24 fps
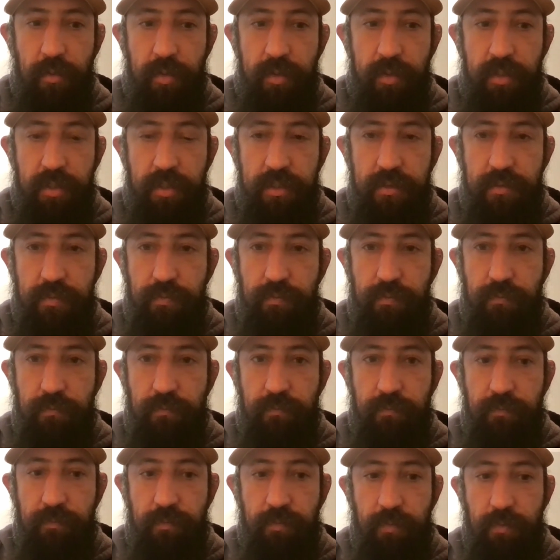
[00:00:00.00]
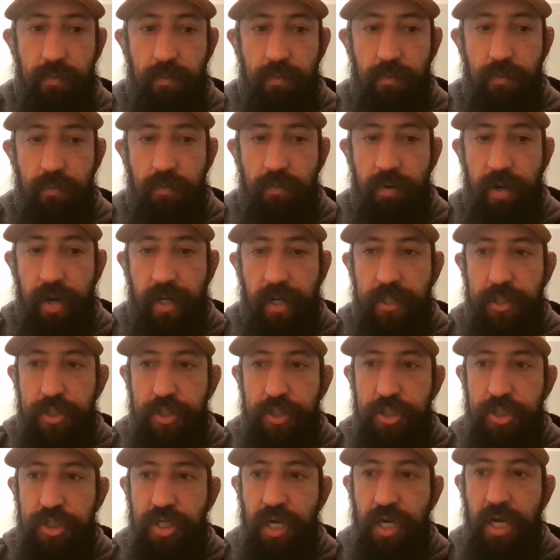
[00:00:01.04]
And we just wrecked
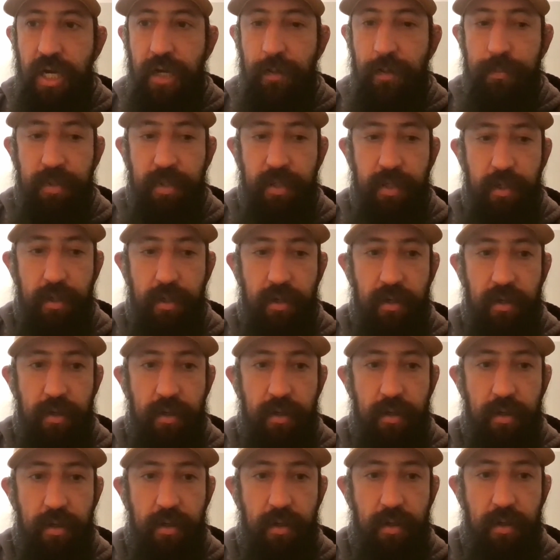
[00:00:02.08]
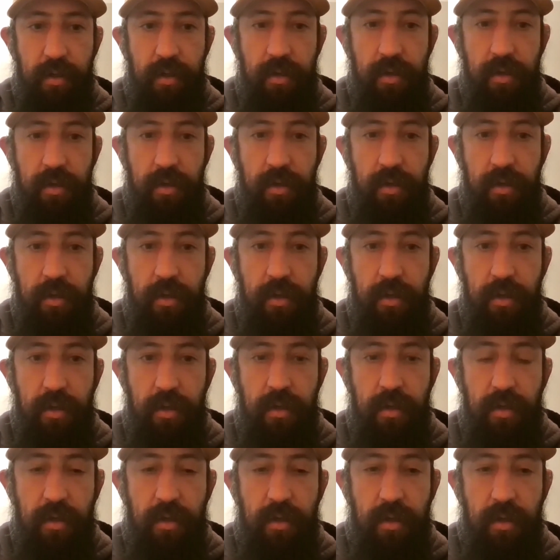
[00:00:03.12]
shop there. Nice.
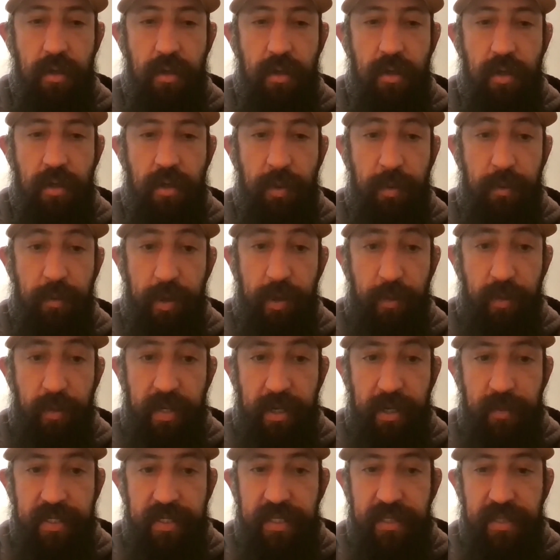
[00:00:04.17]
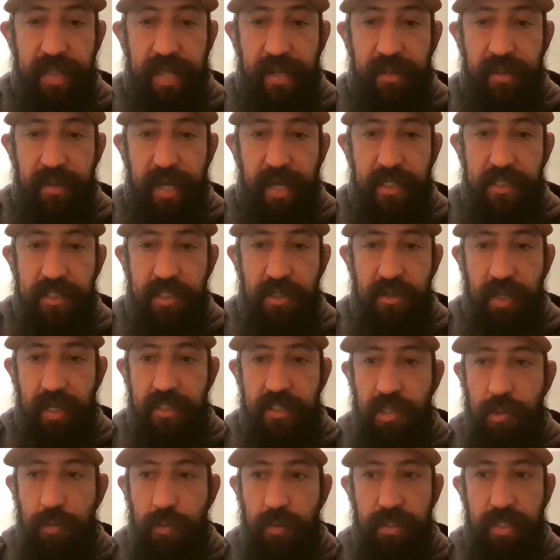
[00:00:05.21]
And we and we did that last year.
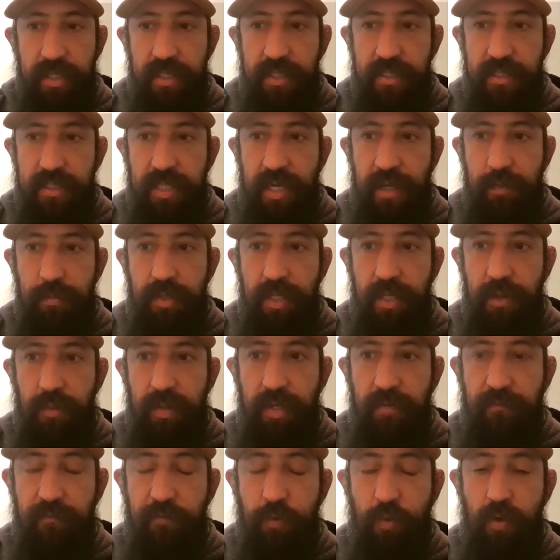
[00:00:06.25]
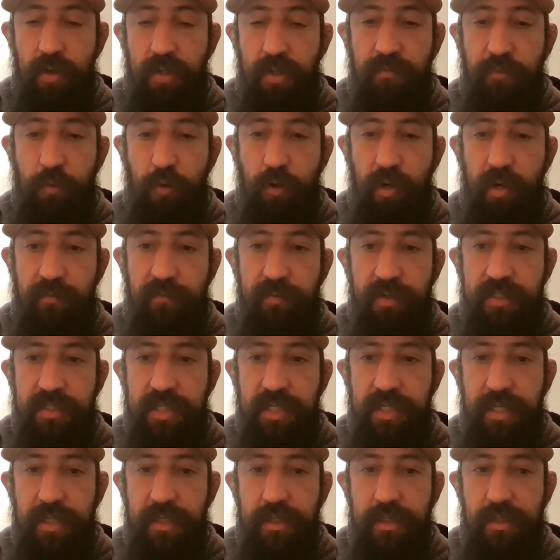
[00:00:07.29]
Last year we did the same thing. We did four four different
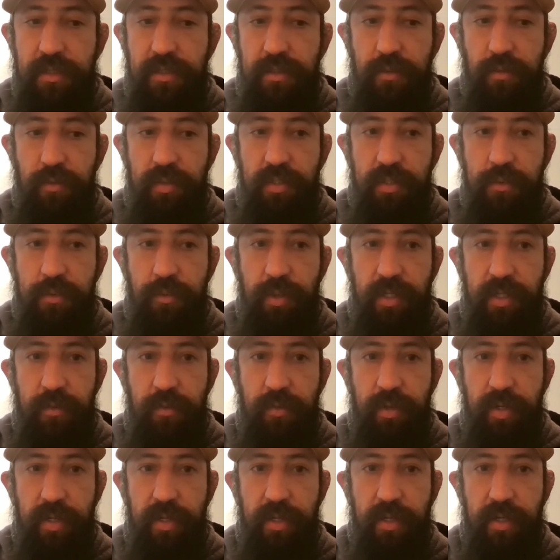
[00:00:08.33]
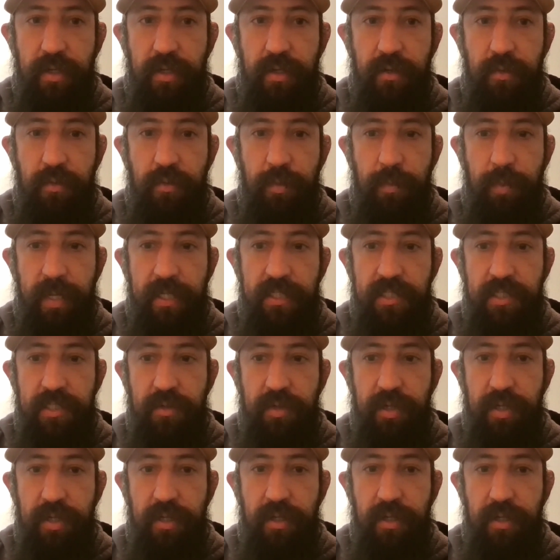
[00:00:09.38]
cities. We we we we
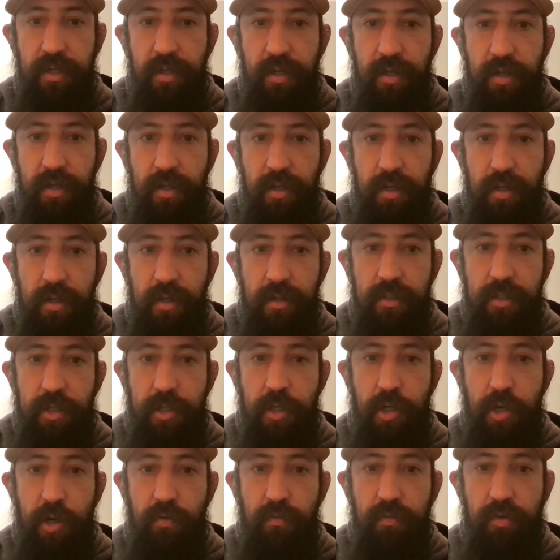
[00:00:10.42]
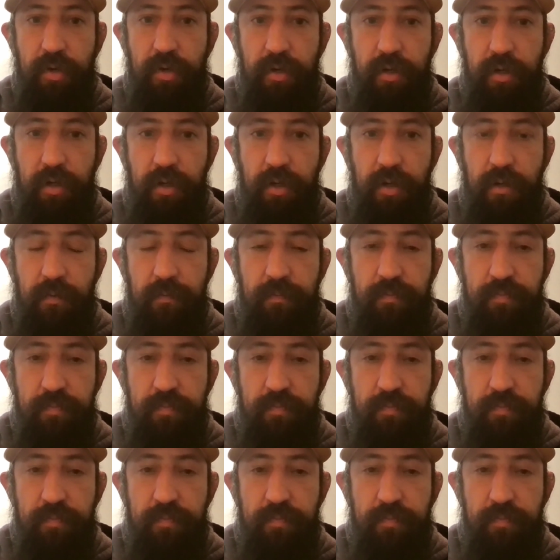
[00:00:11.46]
basically took over.